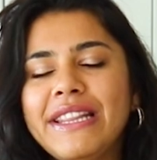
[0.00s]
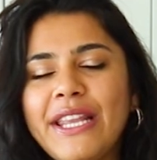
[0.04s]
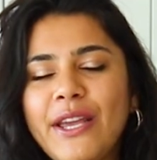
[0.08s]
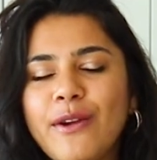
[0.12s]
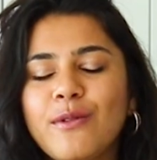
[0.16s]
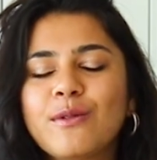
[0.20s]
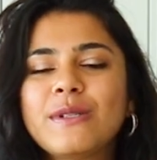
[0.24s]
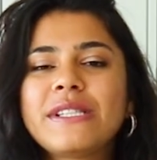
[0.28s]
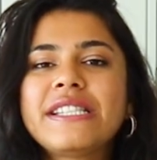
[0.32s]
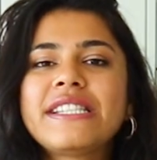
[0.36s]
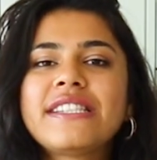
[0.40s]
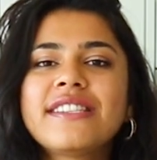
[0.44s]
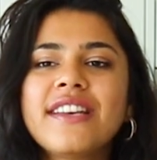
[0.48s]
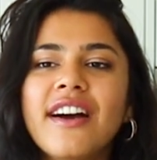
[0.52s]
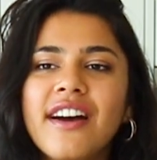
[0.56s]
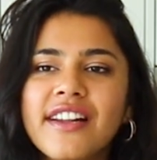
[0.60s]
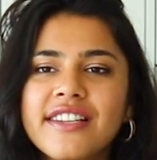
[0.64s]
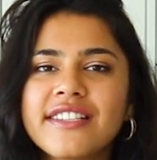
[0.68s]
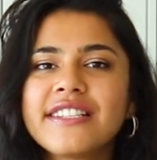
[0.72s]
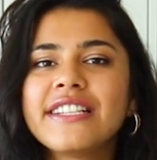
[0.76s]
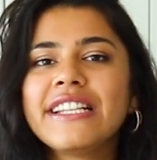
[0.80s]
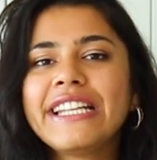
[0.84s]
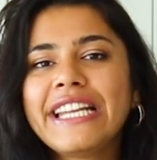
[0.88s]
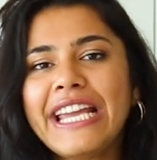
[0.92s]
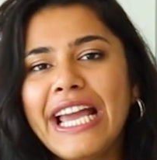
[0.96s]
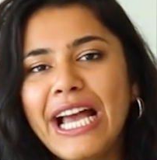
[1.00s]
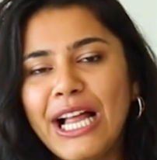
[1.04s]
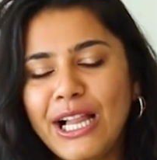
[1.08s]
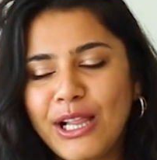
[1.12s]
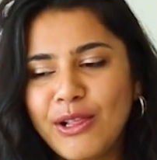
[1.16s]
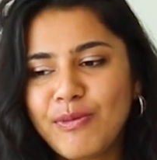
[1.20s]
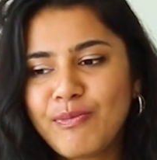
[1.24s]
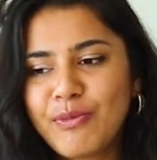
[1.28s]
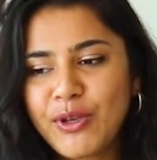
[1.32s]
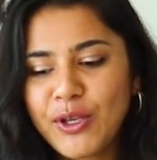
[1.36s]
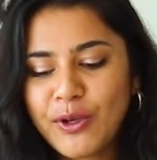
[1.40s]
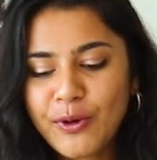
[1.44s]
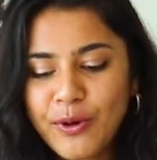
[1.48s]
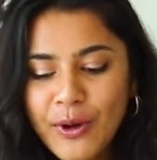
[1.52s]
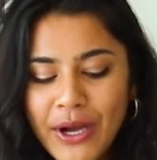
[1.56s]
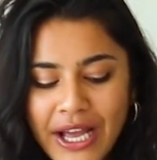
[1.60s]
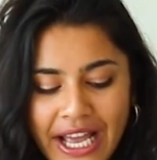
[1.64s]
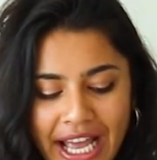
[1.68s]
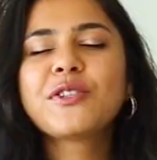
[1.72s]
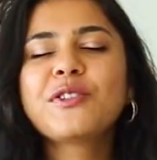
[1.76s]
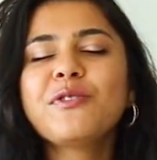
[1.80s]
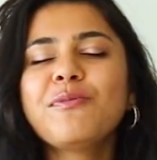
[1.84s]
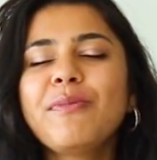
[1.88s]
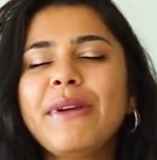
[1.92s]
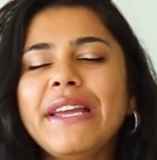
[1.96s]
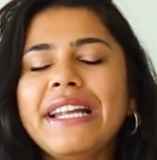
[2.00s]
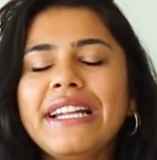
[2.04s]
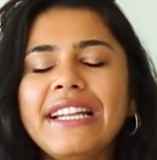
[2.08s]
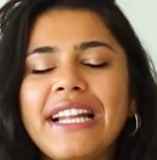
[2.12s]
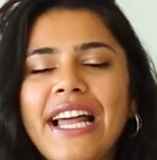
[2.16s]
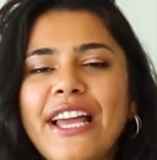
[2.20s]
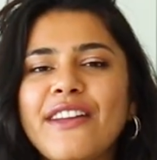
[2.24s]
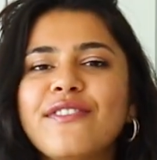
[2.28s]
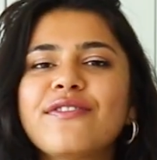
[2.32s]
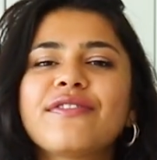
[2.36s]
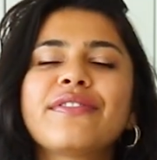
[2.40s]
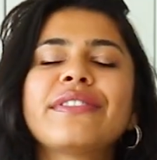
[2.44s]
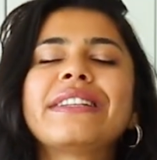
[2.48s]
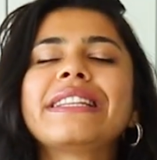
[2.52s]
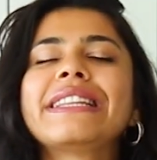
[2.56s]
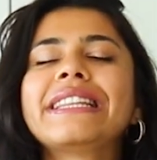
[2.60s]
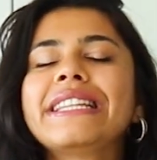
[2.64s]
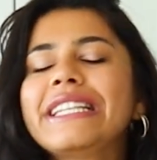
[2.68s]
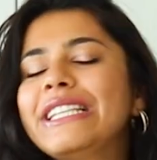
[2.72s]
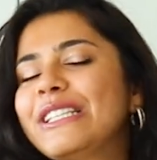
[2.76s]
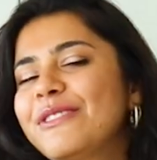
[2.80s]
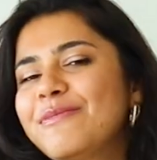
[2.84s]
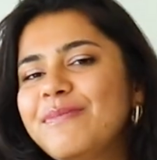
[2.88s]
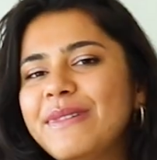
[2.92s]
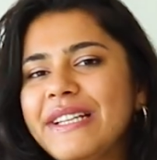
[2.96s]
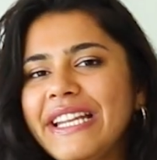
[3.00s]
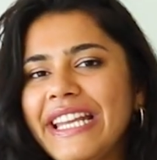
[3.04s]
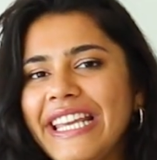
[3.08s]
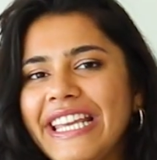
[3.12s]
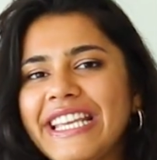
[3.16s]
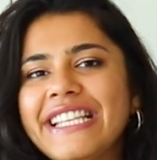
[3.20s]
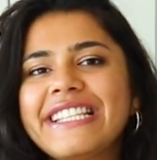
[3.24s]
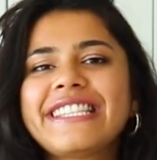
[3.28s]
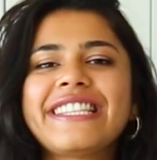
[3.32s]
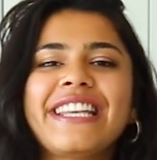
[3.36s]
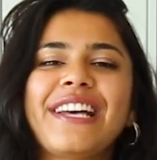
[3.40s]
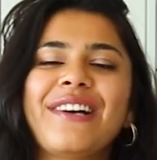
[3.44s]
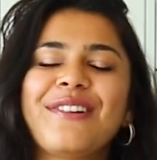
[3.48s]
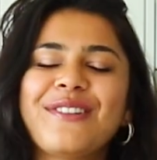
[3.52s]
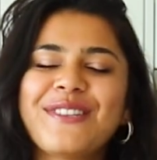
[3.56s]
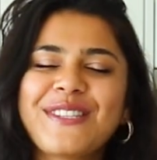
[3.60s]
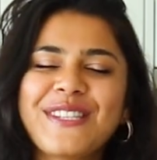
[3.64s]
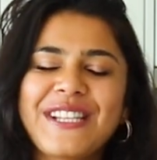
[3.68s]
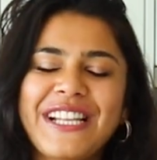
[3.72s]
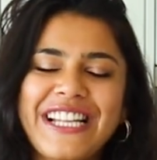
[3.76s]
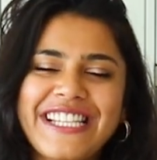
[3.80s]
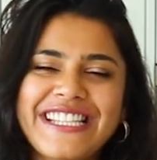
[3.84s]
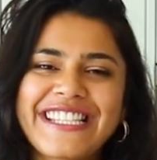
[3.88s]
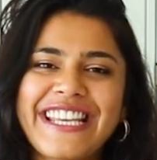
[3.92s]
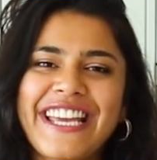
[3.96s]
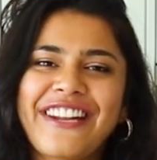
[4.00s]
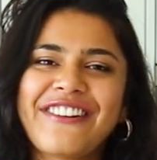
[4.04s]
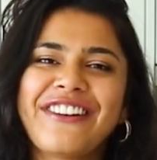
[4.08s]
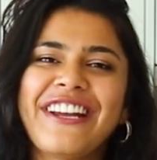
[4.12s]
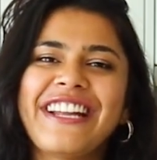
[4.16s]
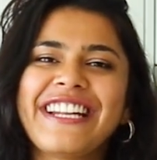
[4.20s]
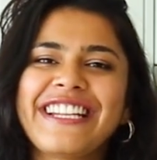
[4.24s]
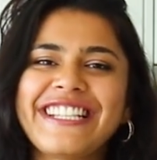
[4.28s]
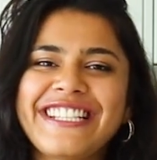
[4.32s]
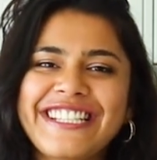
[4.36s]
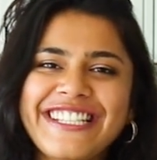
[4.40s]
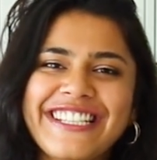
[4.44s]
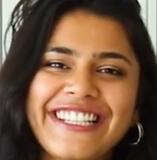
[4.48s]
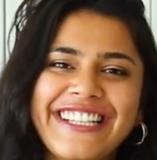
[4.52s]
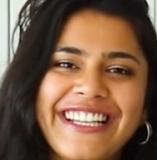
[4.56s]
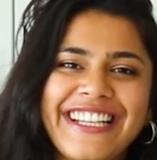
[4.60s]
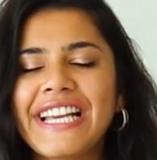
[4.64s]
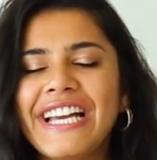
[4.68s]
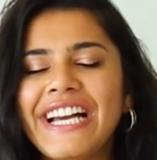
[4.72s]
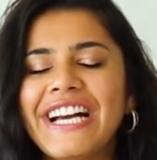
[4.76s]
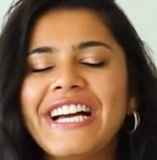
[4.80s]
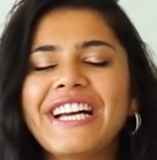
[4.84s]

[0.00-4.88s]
they will certainly help you to make life a little bit easier. So let's get right into it.